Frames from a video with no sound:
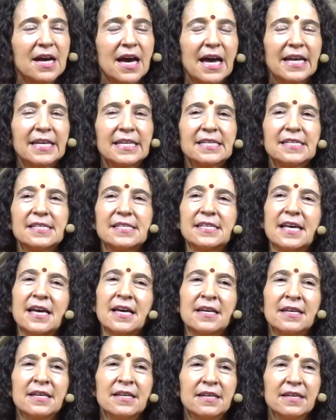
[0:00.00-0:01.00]
And he
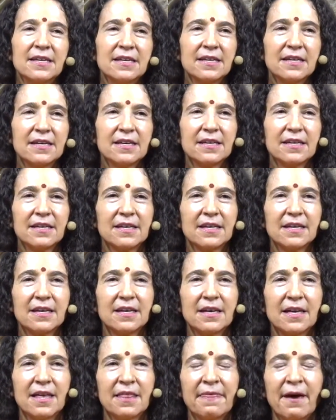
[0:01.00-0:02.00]
said,
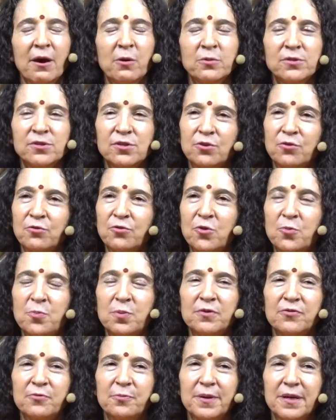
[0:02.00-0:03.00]
"That was a group
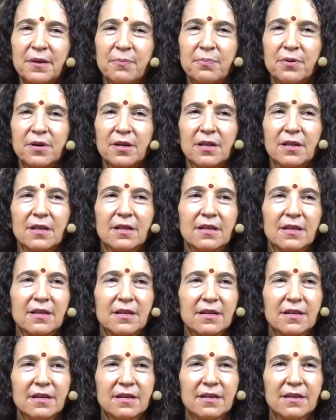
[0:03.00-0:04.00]
of people
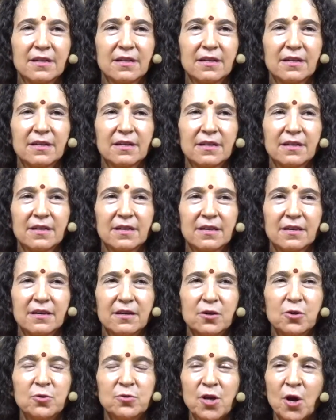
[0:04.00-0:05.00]

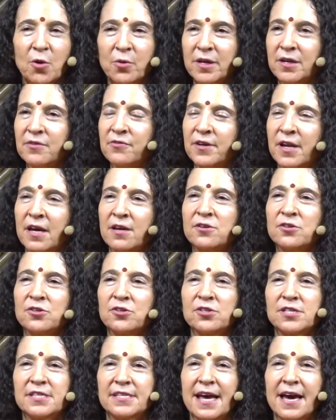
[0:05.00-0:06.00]
who don't even
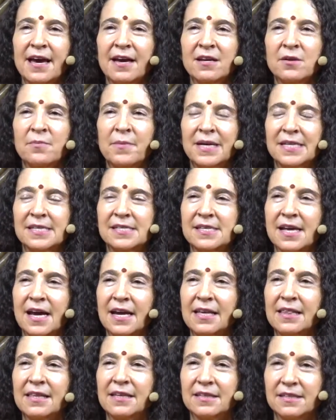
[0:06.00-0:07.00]
understand my
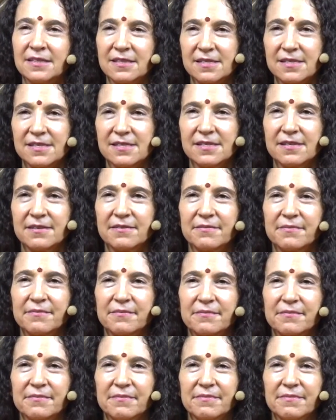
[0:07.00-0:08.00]
silence.
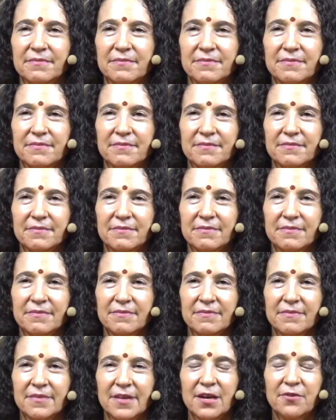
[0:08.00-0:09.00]

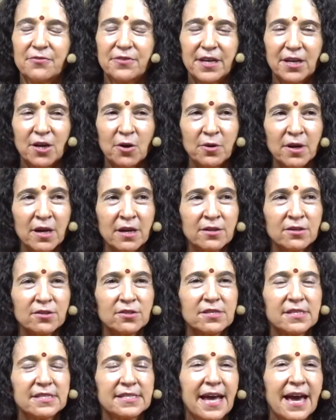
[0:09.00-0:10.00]
If they don't
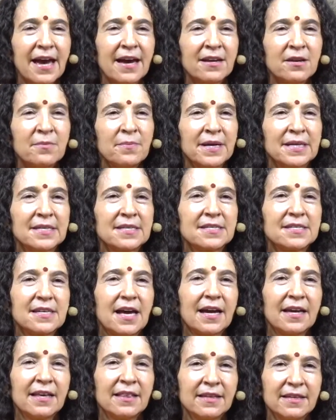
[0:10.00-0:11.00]
understand my
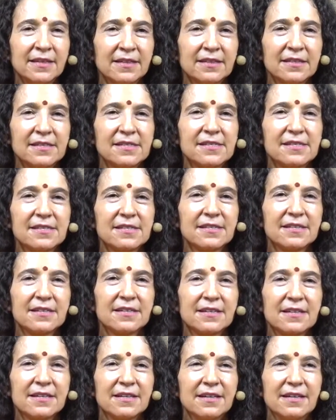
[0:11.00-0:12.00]
silence,
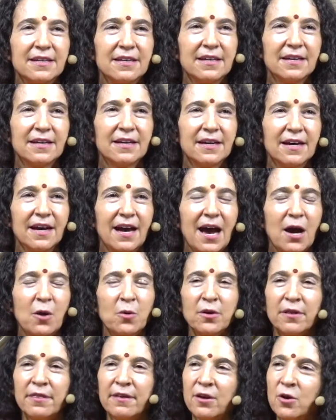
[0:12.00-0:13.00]
how
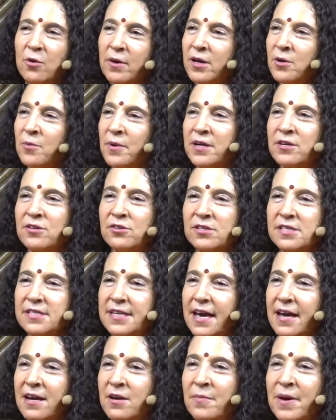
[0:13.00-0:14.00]
are they going to
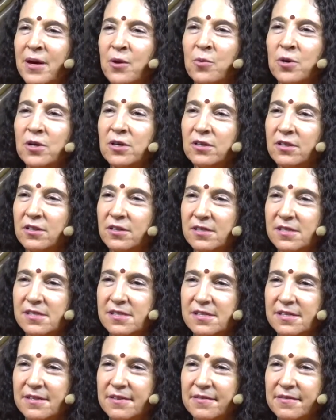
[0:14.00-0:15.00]
understand my
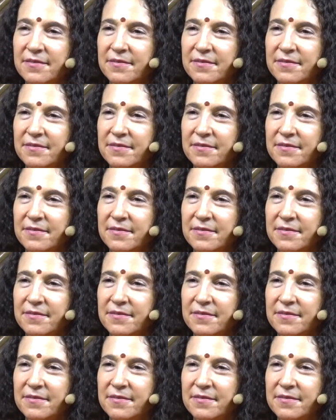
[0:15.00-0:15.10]
words?